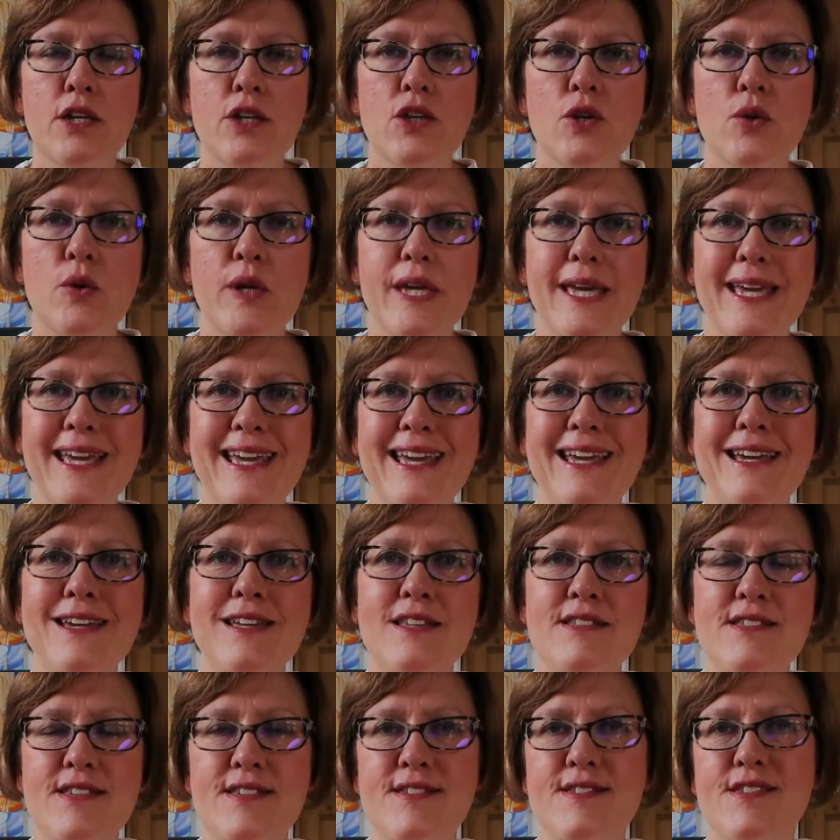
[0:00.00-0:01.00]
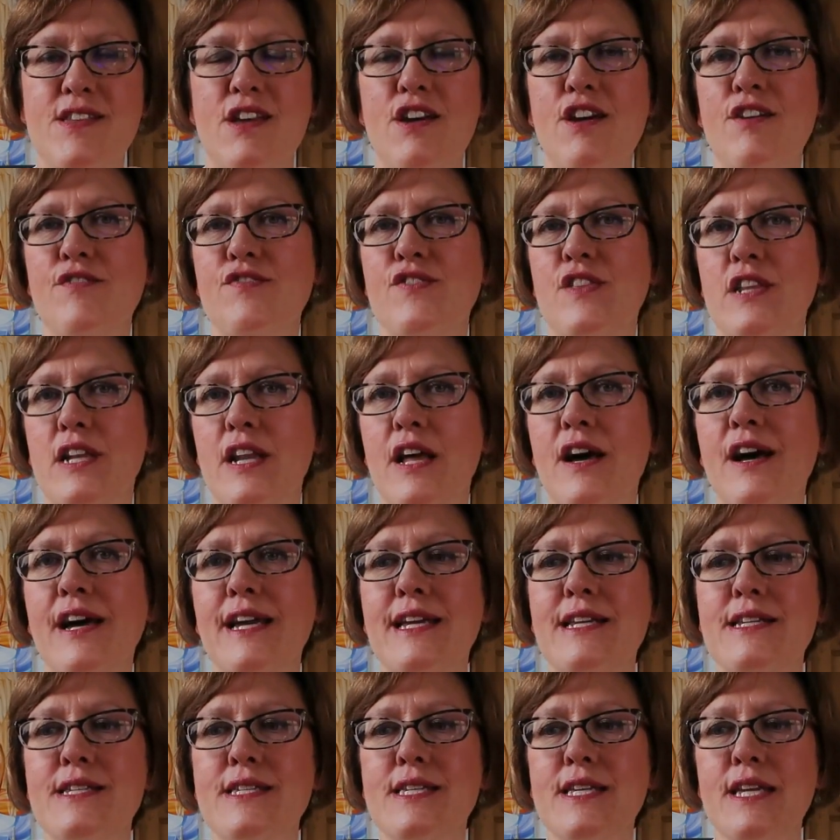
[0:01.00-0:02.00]
You're here to serve the
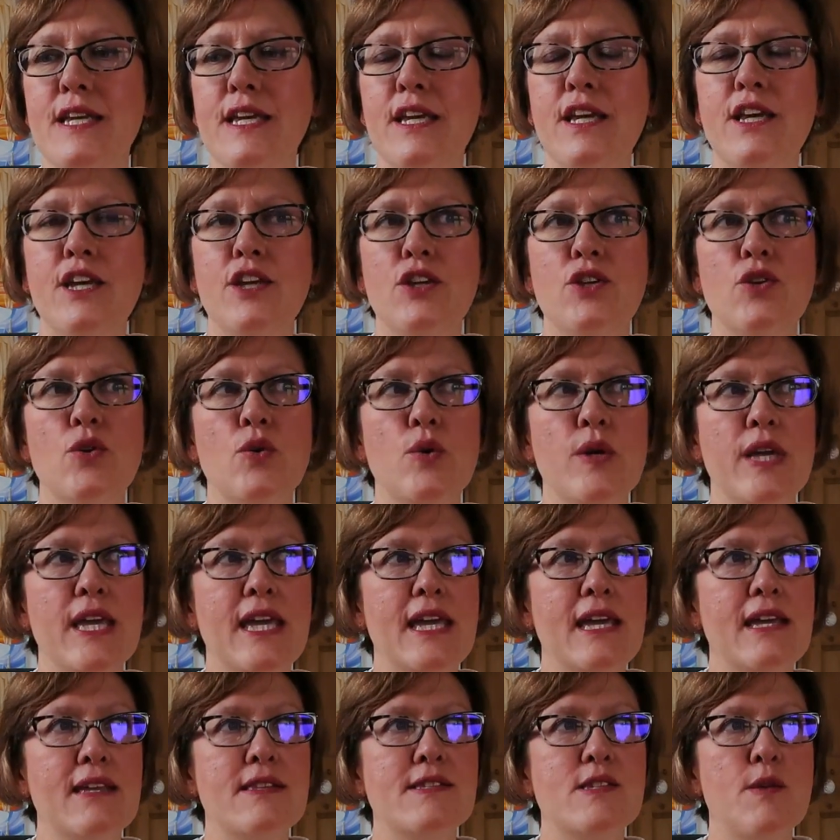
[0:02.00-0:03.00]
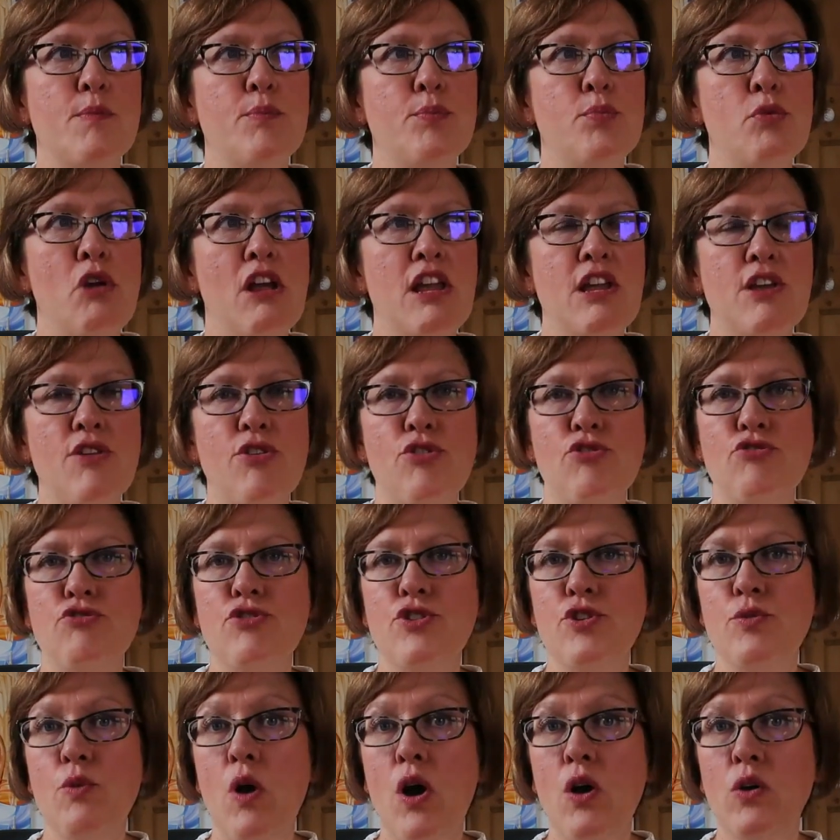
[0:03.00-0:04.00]
light. You're here to break
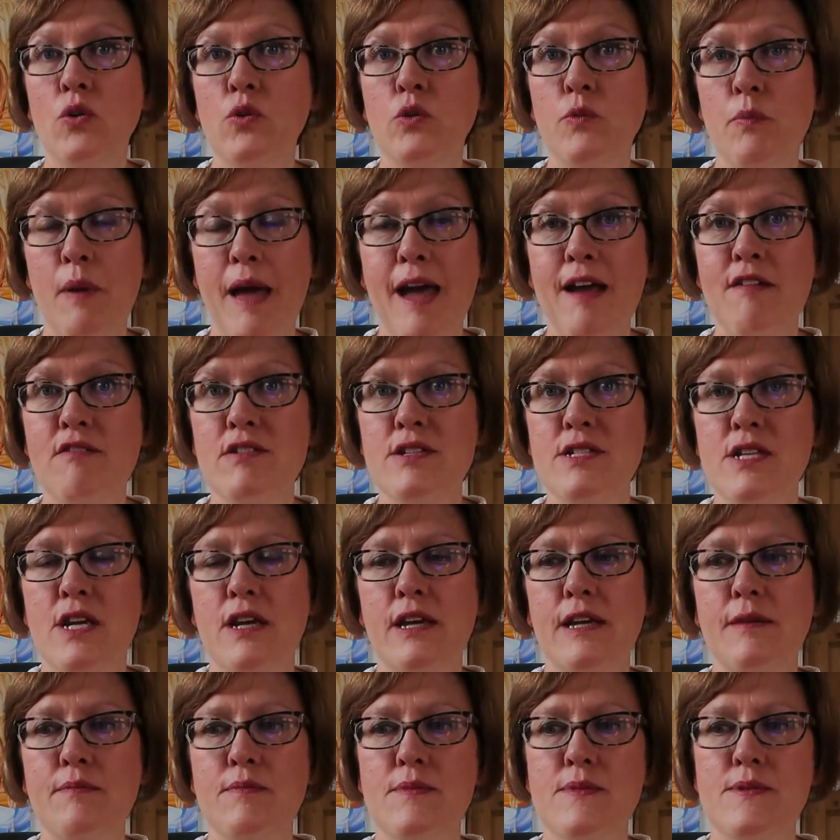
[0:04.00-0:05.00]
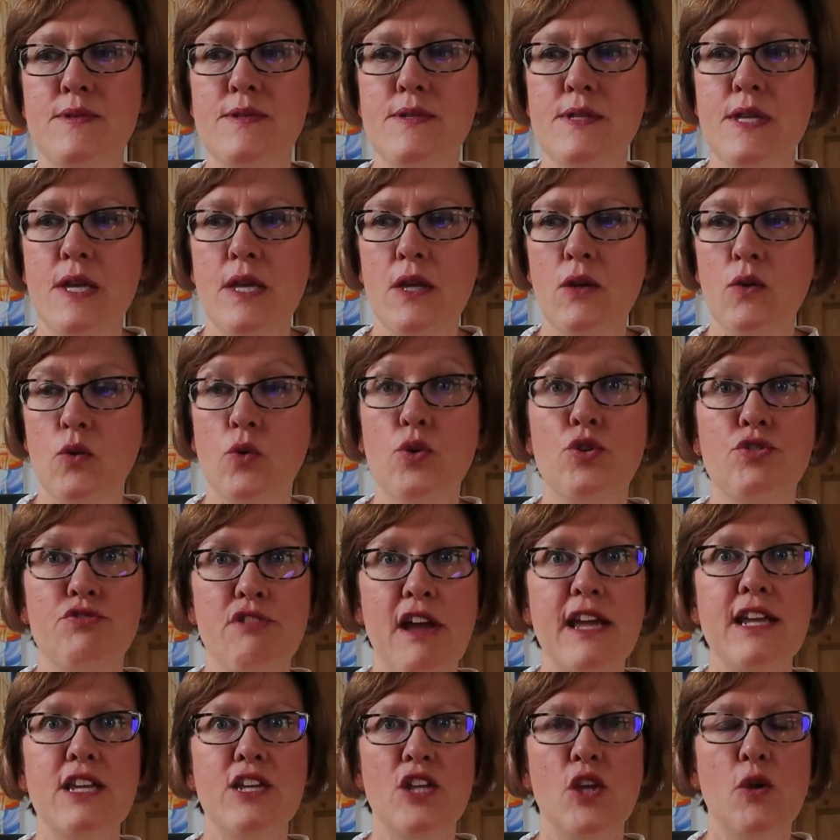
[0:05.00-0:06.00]
through old paradigms, or
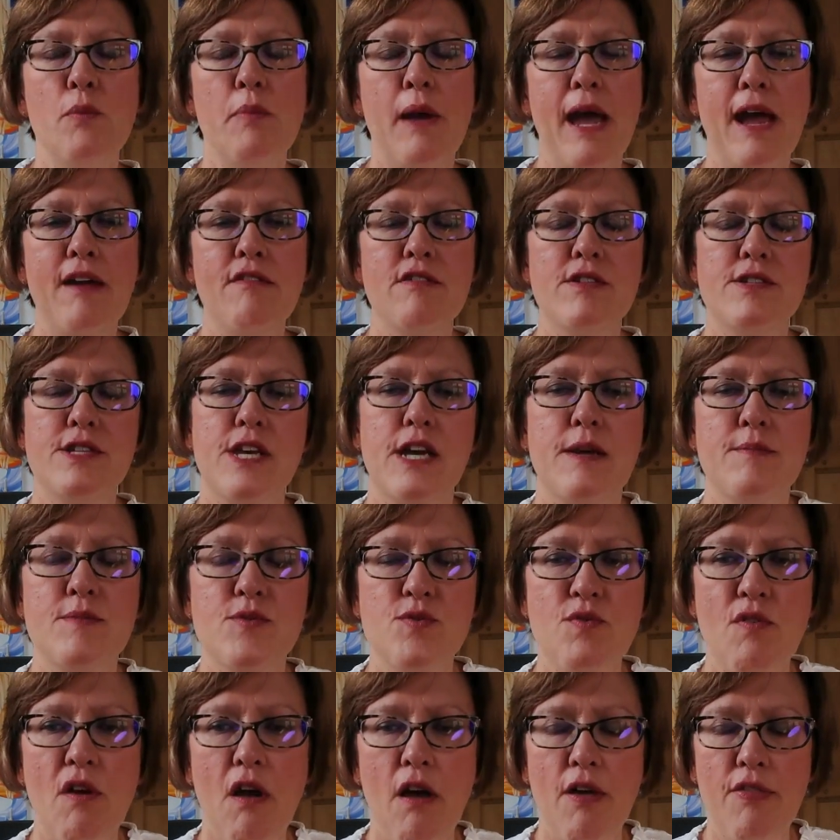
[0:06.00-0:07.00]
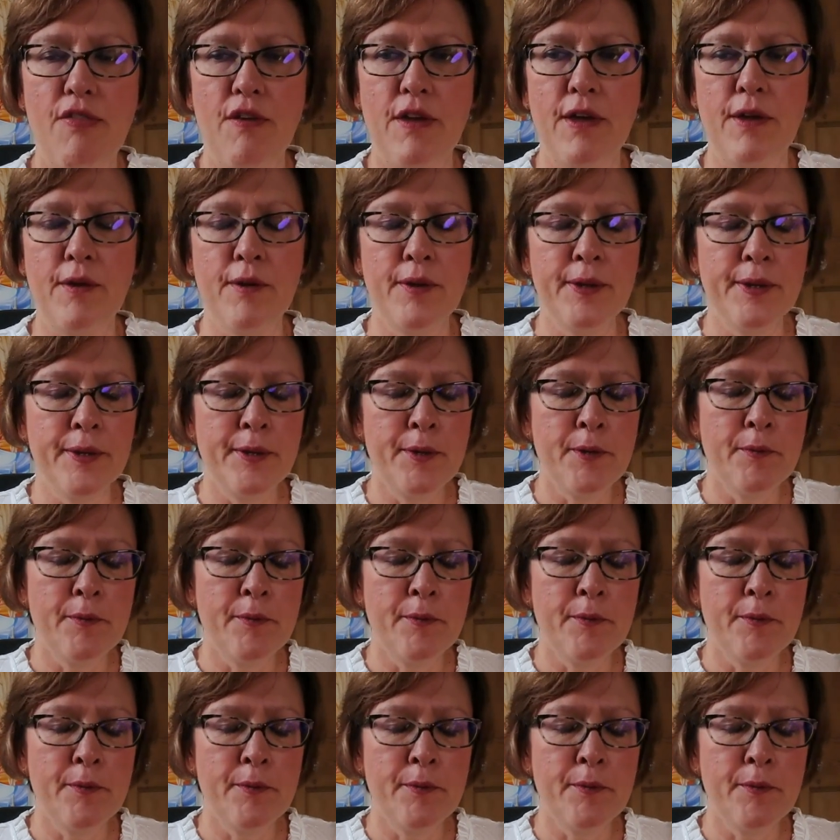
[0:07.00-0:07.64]
create new paradigms rather.